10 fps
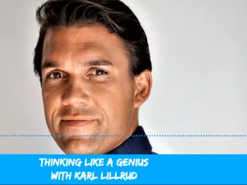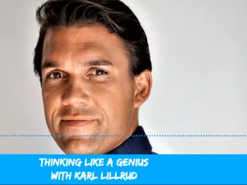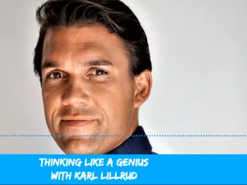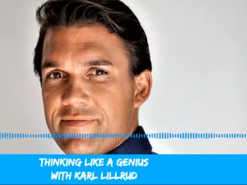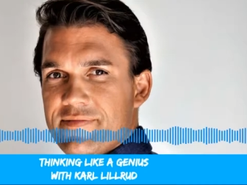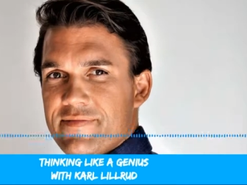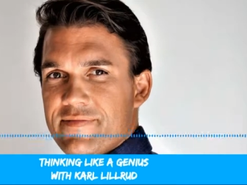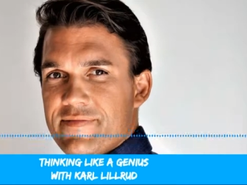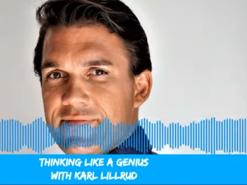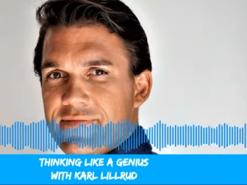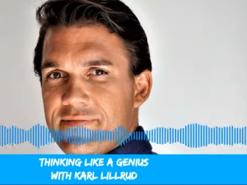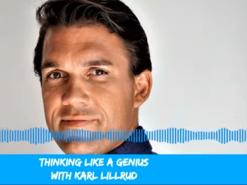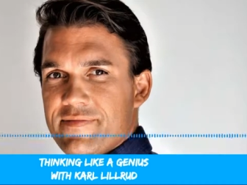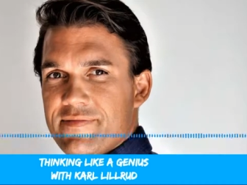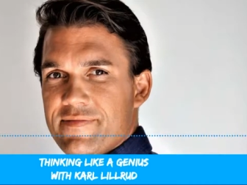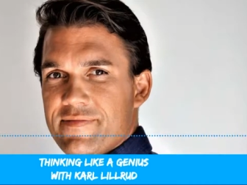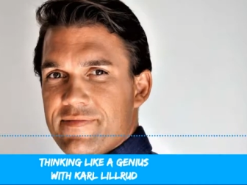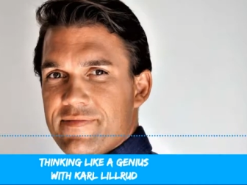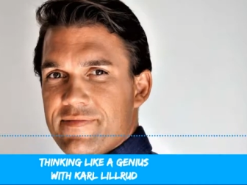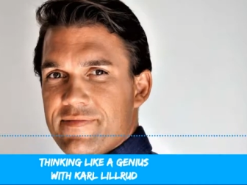to find
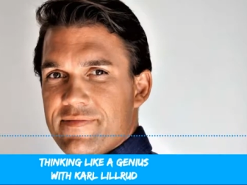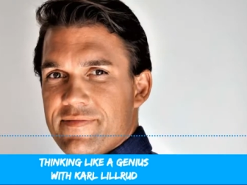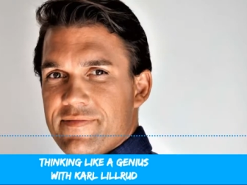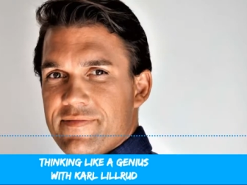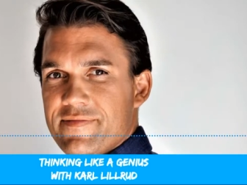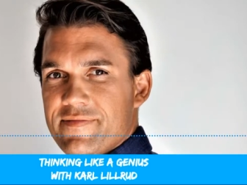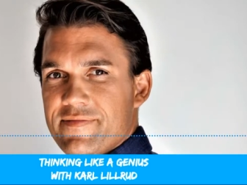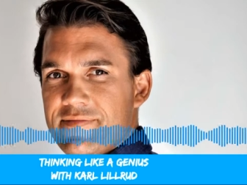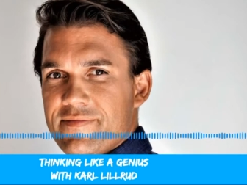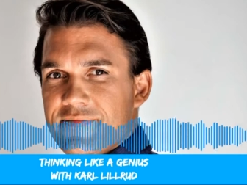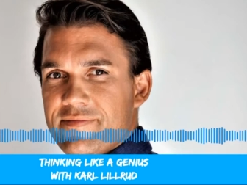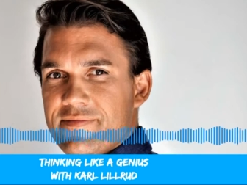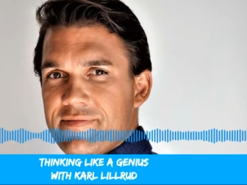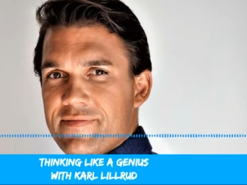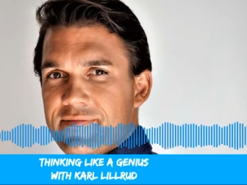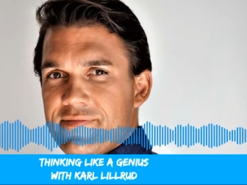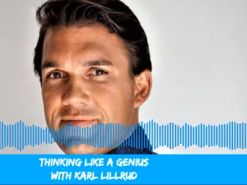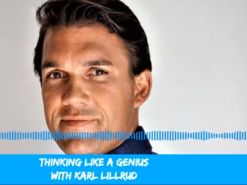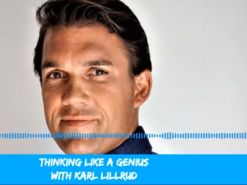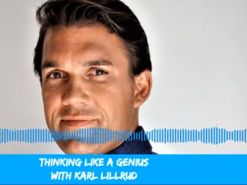and
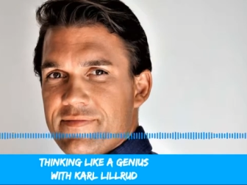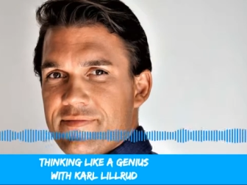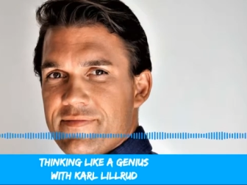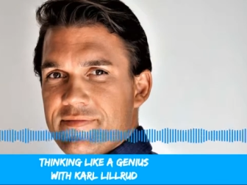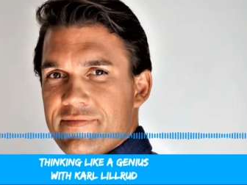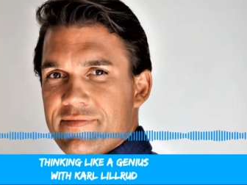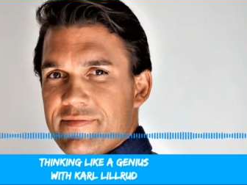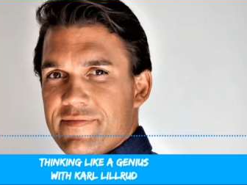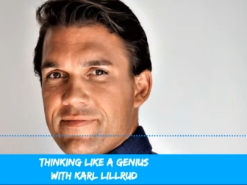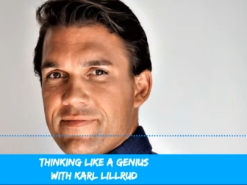understand the situation